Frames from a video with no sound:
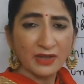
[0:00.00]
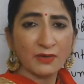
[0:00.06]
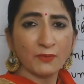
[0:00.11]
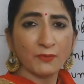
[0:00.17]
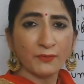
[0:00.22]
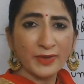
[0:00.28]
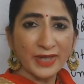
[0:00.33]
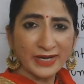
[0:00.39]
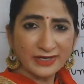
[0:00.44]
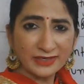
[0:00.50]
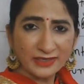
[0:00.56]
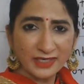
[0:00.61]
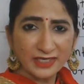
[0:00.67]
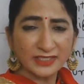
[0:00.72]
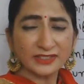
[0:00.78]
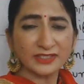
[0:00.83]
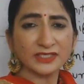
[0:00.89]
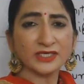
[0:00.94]
When
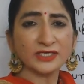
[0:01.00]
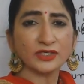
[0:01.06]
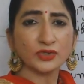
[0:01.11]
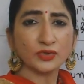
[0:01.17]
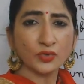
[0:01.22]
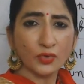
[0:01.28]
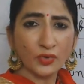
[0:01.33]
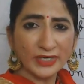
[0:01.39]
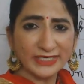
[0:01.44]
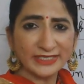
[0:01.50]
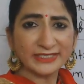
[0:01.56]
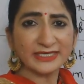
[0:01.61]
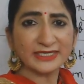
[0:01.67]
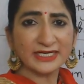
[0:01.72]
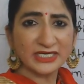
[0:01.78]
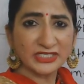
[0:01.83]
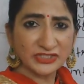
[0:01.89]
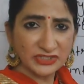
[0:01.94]
country do
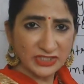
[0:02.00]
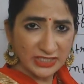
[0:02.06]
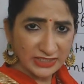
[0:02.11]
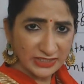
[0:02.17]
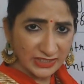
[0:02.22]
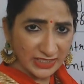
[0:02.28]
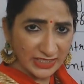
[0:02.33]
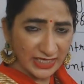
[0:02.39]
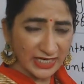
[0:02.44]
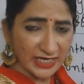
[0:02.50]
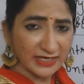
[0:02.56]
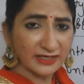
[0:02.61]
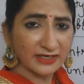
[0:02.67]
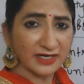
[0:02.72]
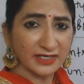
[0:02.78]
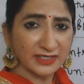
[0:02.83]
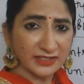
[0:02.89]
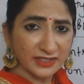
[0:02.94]
international
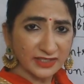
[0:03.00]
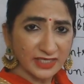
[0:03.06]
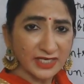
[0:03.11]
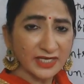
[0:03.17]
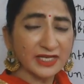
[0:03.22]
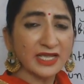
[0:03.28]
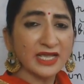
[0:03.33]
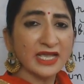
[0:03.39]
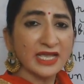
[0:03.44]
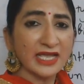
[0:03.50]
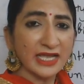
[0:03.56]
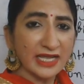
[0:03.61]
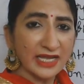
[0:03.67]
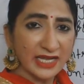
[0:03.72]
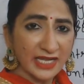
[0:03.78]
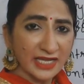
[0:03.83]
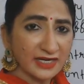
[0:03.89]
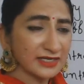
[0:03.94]
trade, country
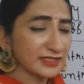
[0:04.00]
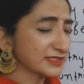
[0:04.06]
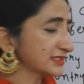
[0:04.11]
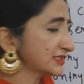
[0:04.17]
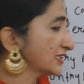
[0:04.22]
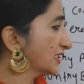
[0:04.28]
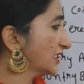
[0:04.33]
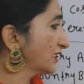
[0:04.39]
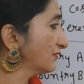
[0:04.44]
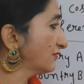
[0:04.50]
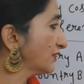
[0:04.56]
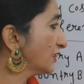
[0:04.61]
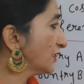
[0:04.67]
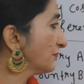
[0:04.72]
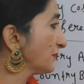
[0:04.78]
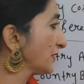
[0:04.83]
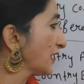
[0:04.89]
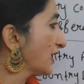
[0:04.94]
A receive
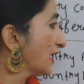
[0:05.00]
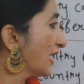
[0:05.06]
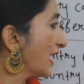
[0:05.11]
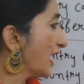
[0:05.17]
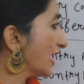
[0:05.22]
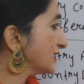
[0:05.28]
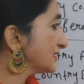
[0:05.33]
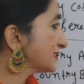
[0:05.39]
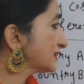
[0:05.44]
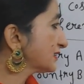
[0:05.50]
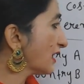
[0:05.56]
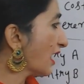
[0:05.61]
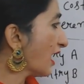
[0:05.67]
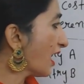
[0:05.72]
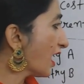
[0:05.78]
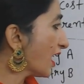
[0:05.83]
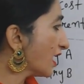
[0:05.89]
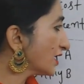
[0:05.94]

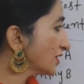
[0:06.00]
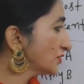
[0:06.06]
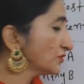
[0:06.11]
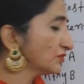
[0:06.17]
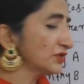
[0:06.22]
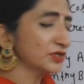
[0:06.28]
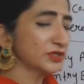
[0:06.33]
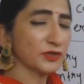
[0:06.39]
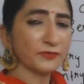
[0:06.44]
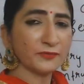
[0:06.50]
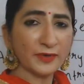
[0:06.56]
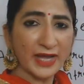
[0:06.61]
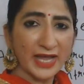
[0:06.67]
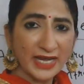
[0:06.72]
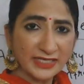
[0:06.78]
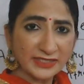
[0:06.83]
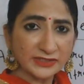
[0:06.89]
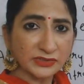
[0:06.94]
SR unit of
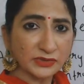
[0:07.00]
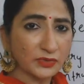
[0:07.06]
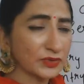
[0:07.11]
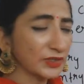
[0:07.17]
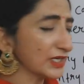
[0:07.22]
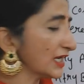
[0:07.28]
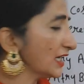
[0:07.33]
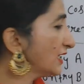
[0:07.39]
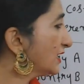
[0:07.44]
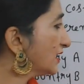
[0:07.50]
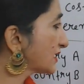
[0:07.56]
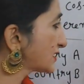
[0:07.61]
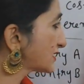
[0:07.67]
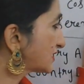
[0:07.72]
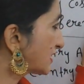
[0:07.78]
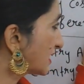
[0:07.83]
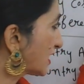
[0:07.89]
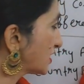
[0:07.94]
X good in
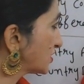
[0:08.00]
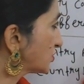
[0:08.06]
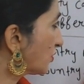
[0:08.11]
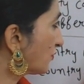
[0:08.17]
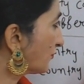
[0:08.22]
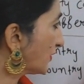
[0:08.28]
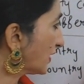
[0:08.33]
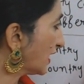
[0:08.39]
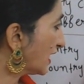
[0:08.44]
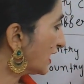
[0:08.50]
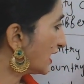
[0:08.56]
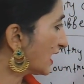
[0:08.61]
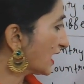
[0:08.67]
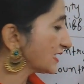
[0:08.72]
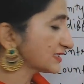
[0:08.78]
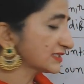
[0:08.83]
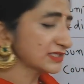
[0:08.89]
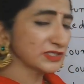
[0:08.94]
exchange of
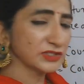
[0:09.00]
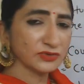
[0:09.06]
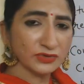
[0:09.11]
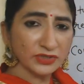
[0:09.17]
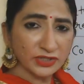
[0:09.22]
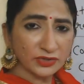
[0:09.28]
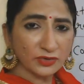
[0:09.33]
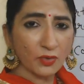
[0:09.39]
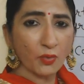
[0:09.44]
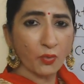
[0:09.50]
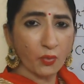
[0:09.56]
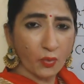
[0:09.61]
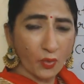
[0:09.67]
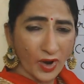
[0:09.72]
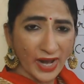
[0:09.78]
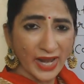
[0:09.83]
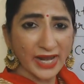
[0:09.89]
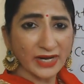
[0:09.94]
AS unit of
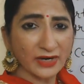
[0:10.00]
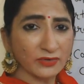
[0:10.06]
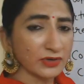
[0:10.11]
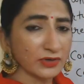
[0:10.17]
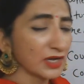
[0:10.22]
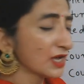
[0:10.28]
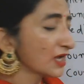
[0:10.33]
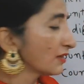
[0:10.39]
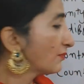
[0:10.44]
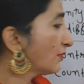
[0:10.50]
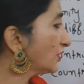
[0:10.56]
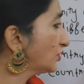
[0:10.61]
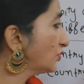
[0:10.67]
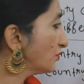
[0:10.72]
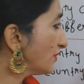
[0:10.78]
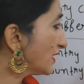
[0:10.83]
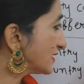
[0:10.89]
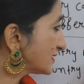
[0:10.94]
Y good. But
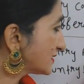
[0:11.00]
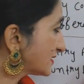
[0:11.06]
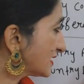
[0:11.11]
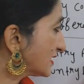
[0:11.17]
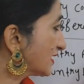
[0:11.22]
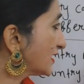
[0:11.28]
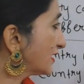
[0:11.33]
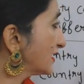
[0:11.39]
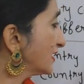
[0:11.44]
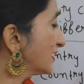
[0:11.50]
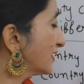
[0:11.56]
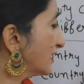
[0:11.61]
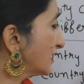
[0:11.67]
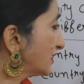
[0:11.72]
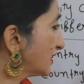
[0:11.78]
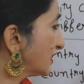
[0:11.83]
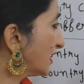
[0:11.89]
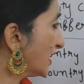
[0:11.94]
domestically,
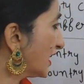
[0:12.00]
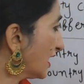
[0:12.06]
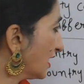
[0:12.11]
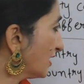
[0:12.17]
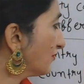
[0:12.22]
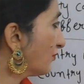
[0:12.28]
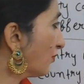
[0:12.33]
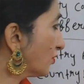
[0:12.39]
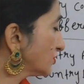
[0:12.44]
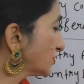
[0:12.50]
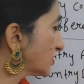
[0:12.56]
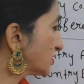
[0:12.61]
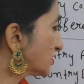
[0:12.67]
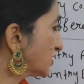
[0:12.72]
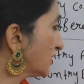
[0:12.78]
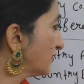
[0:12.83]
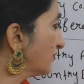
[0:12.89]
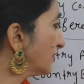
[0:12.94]
country A was
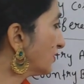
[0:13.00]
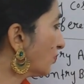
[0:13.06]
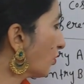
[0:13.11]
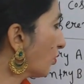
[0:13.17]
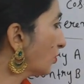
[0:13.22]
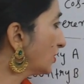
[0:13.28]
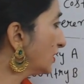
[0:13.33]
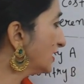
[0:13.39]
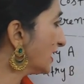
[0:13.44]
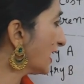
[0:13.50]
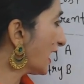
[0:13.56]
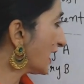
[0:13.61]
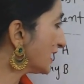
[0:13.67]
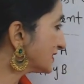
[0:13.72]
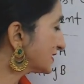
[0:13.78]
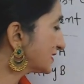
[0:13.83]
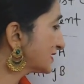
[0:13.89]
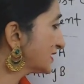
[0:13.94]
receiving only
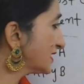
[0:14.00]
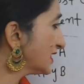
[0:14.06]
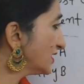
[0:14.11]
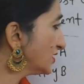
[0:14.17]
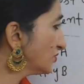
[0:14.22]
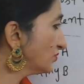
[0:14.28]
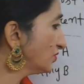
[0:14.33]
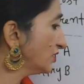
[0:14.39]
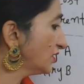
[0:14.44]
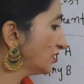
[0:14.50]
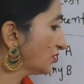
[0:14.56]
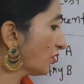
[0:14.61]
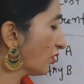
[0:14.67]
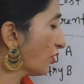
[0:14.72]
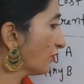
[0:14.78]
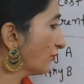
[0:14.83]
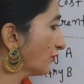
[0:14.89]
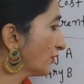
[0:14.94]
ST unit
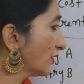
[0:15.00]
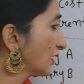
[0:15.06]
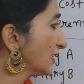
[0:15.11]
of